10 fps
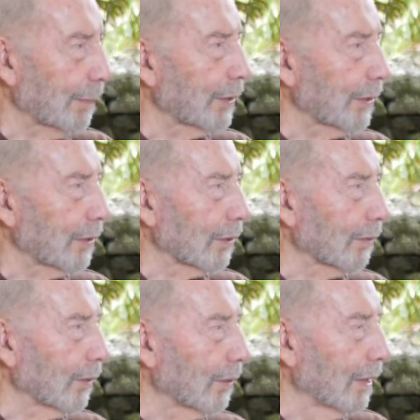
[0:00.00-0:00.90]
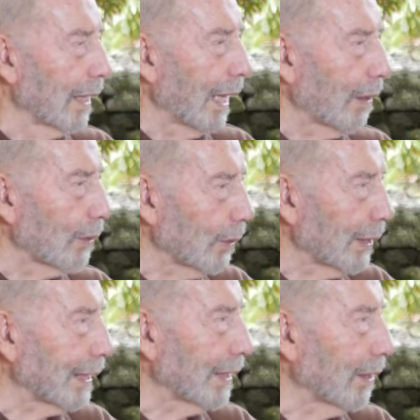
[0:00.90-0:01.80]
but sort of know, how are you
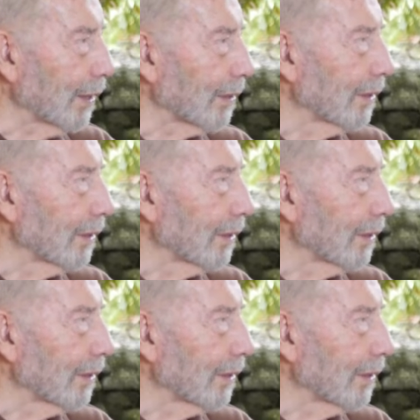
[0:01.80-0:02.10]
getting on?